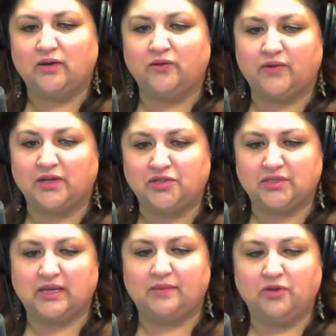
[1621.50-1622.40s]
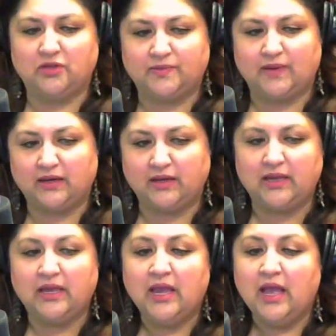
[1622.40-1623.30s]
of Russia's Communist
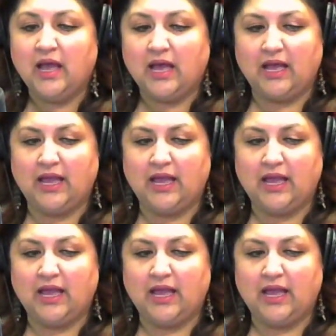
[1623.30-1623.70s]
Party uh,